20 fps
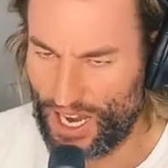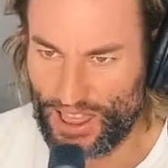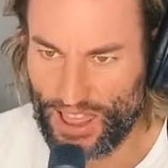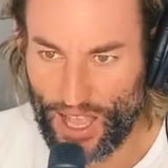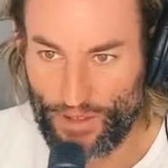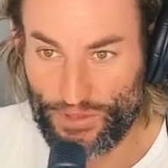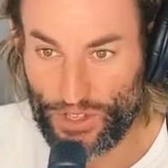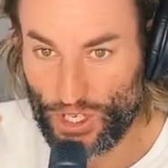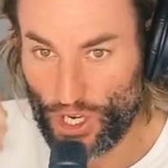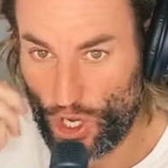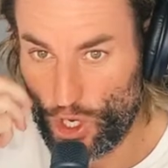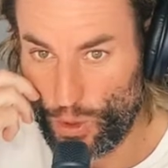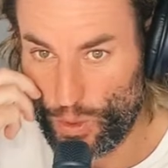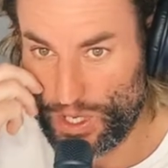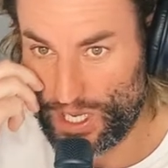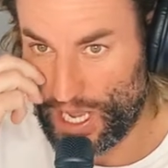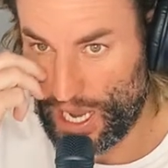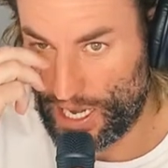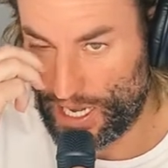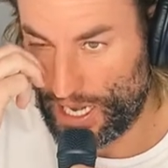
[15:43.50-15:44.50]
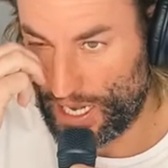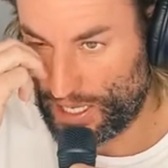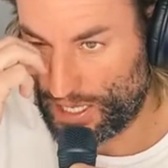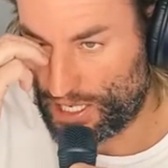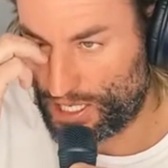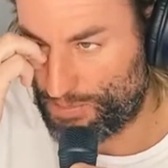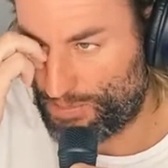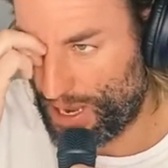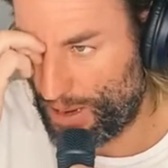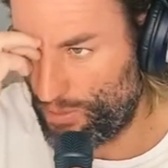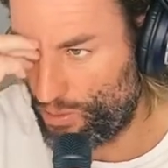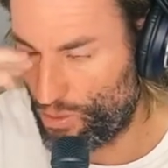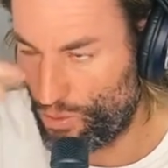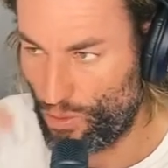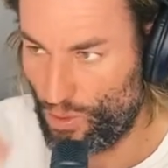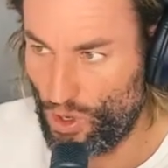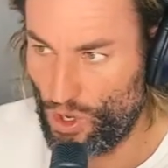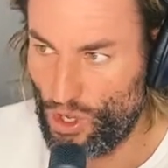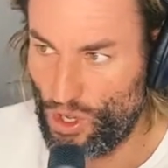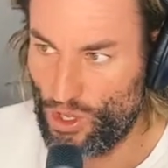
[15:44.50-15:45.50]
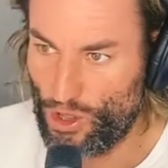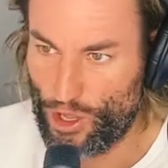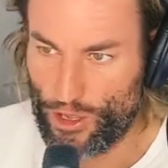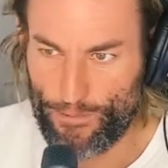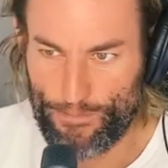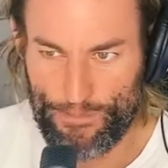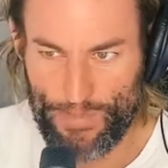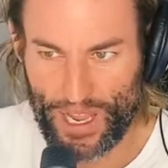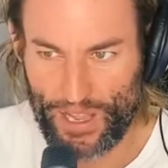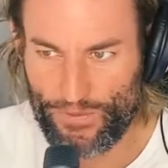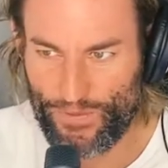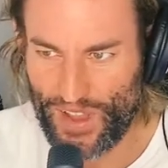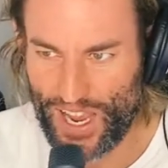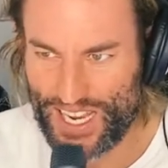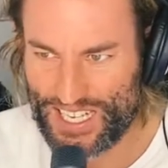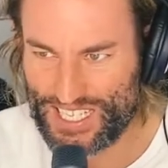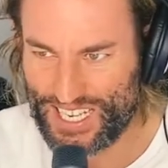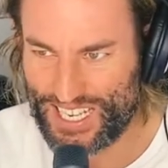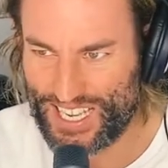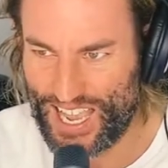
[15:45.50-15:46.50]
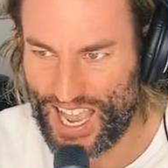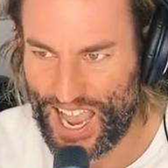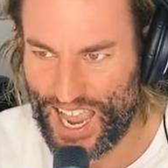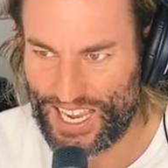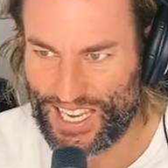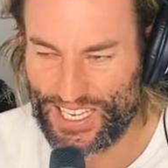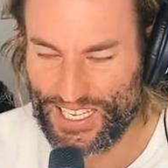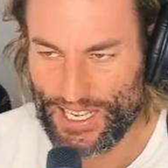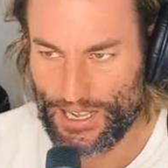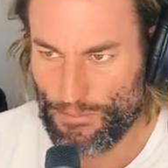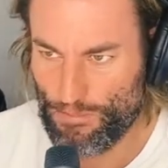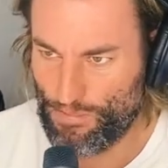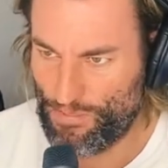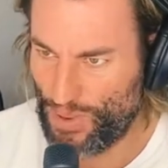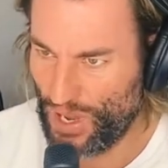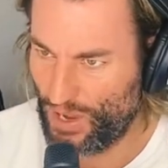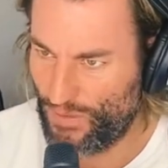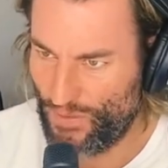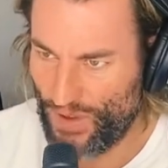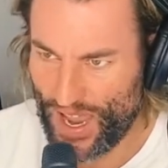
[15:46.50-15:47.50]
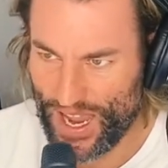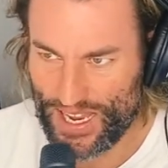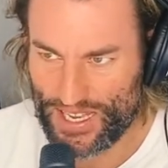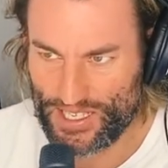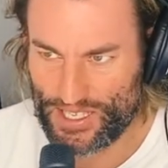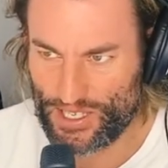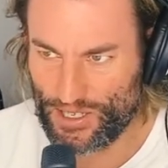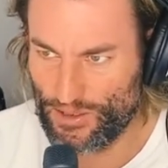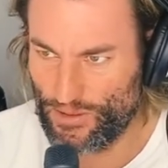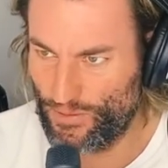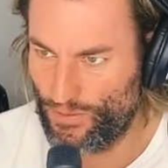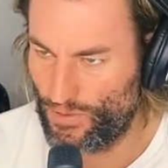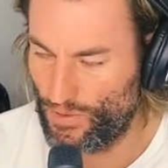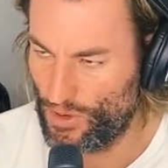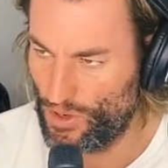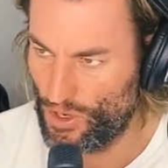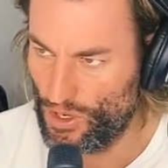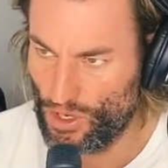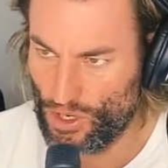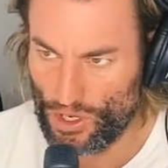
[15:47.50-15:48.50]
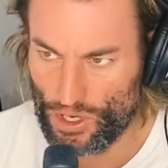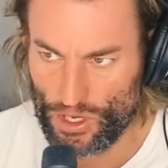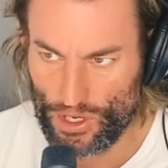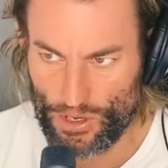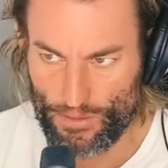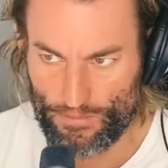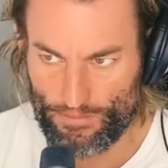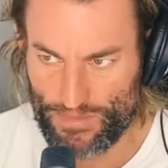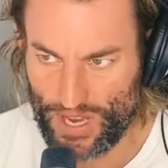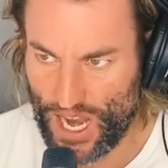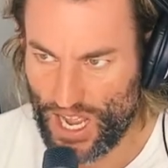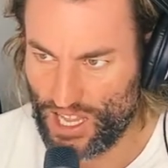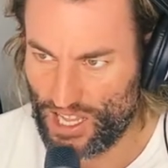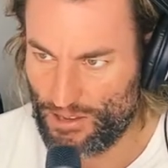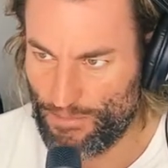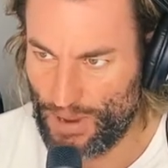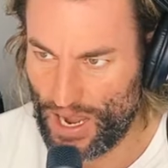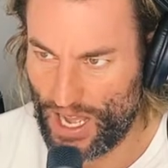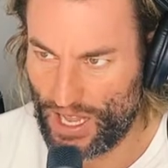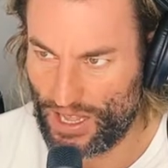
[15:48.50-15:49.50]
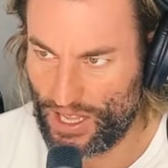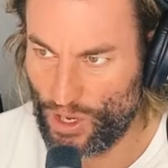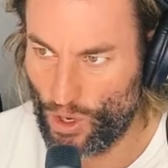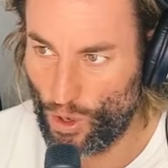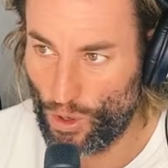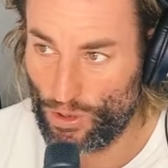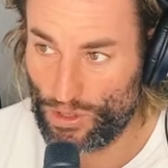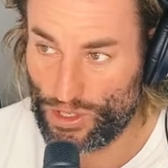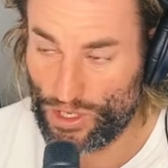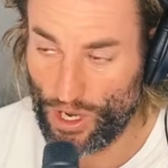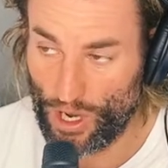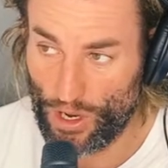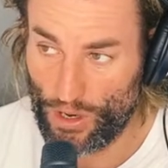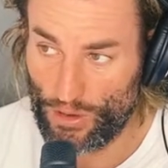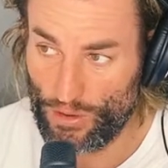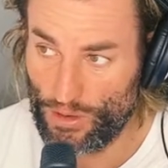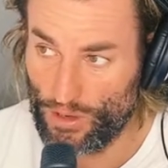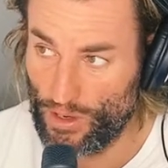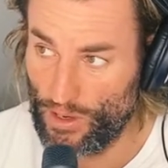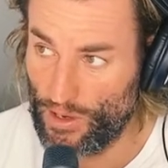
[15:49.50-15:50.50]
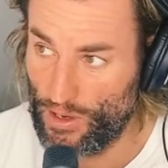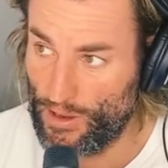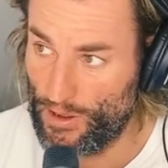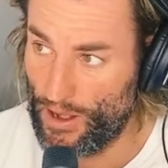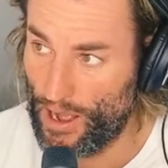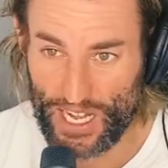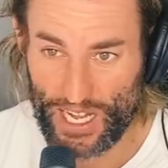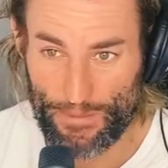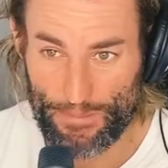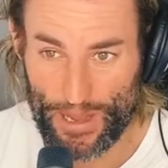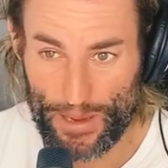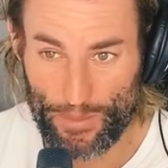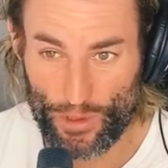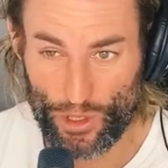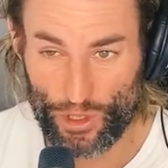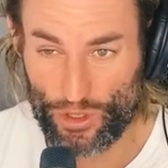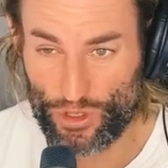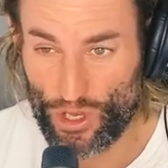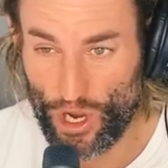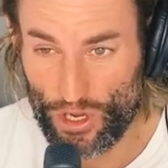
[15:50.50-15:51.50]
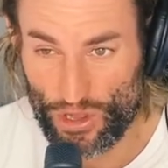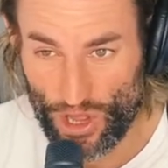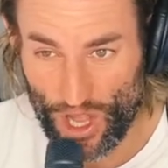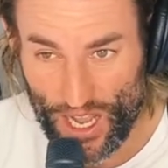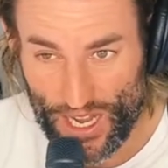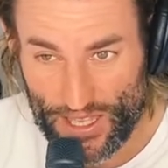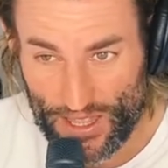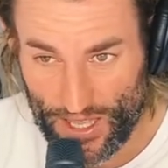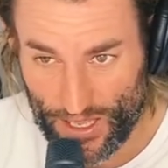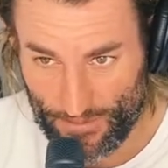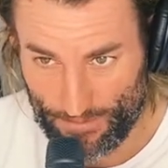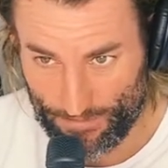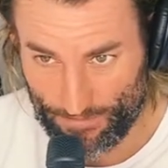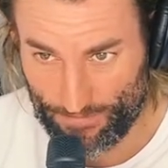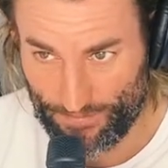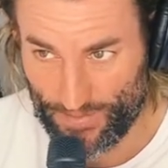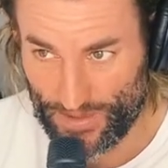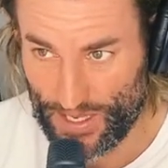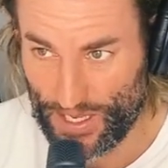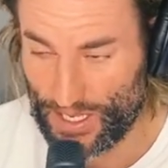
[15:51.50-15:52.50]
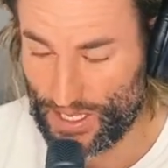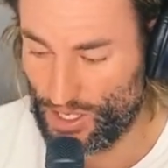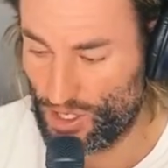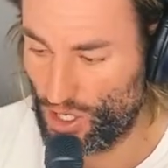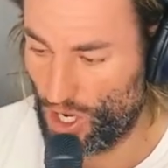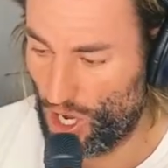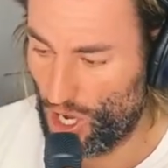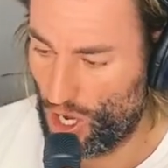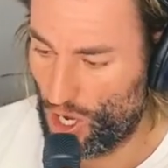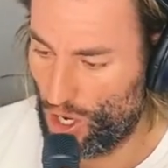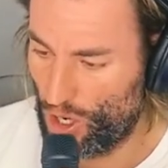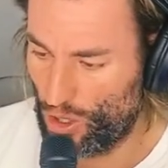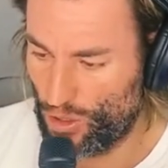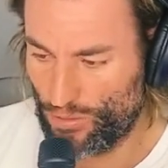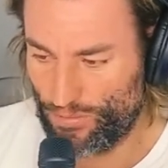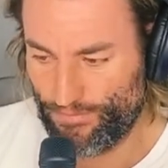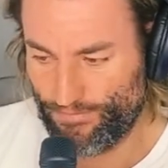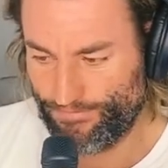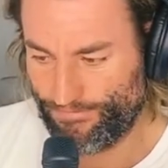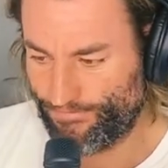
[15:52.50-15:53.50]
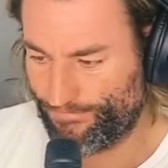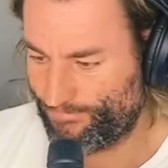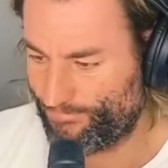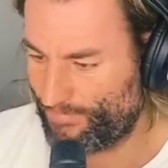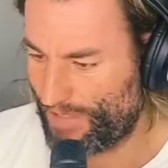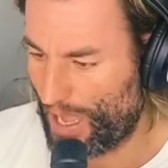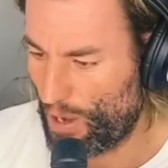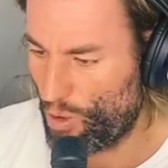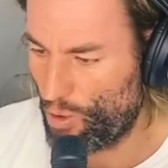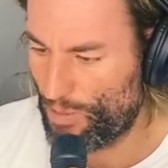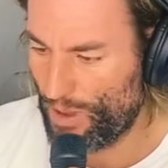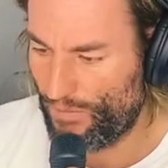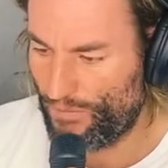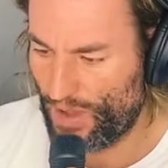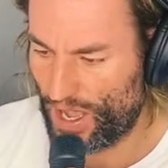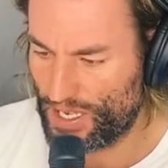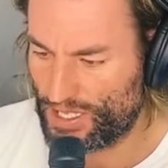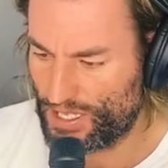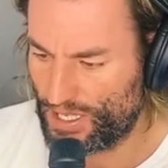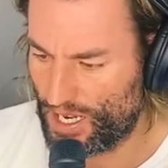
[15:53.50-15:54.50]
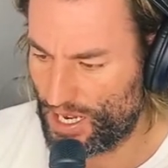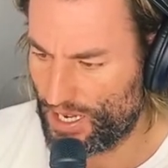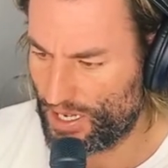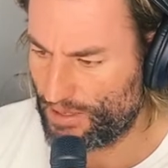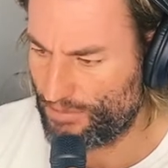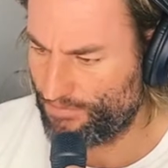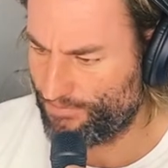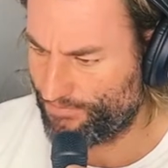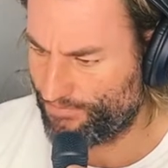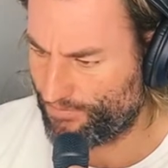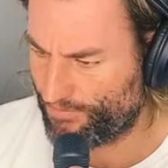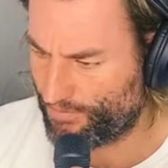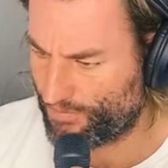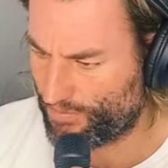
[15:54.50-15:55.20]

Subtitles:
I'd love to know who would get in because people, they're big fans of KAK, big fans of Daily Bailey. Also, many people who don't like them. So that would be fascinating.